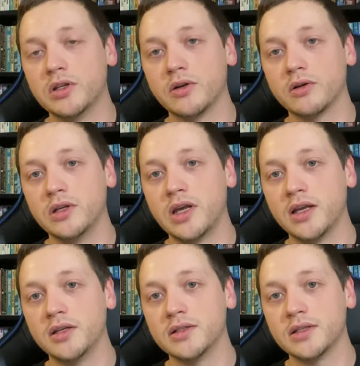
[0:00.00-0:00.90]
the early
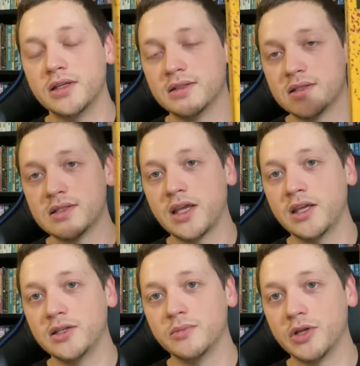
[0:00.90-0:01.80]
90s,
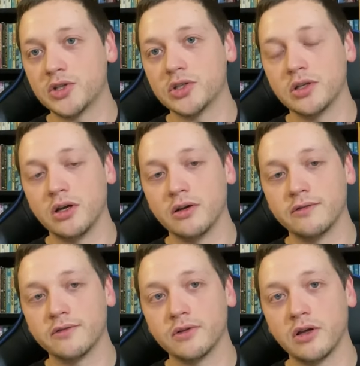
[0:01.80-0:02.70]
insane depiction
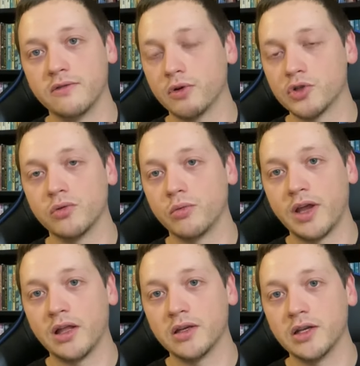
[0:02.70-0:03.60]
of virtual
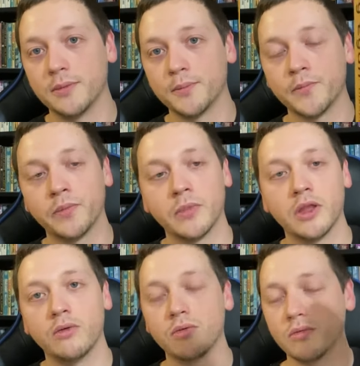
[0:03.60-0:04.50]
reality.
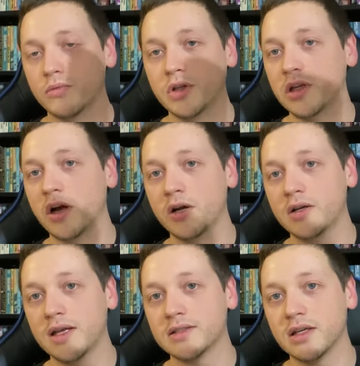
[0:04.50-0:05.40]
Really hard
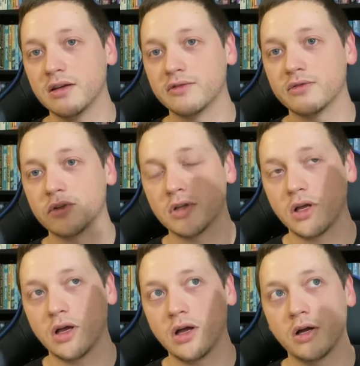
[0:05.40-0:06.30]
SF,
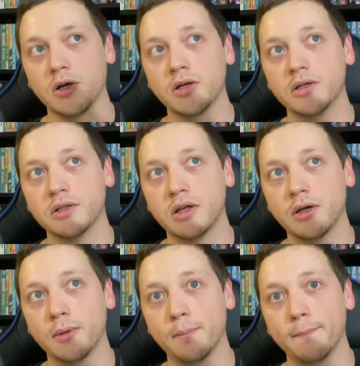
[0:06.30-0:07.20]
hard
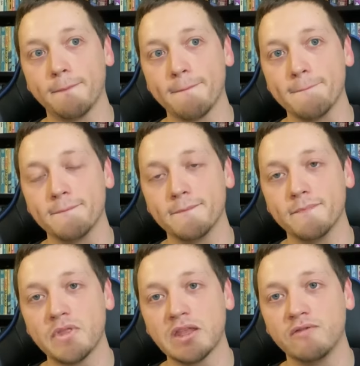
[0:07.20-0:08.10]

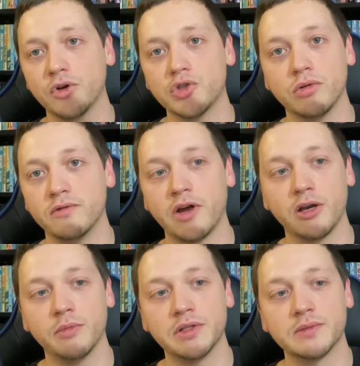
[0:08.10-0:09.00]
virtual
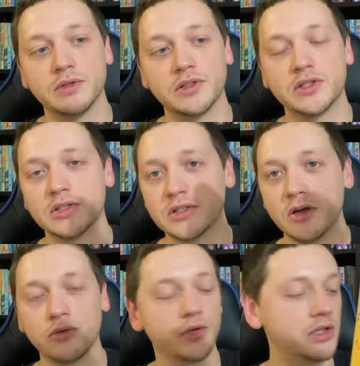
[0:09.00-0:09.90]
environments, but so
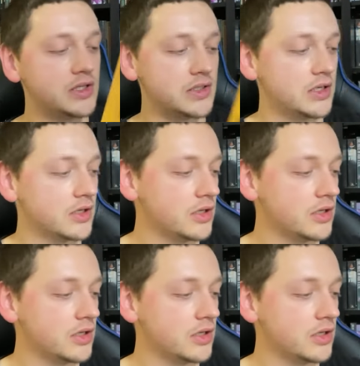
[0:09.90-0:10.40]
realistic.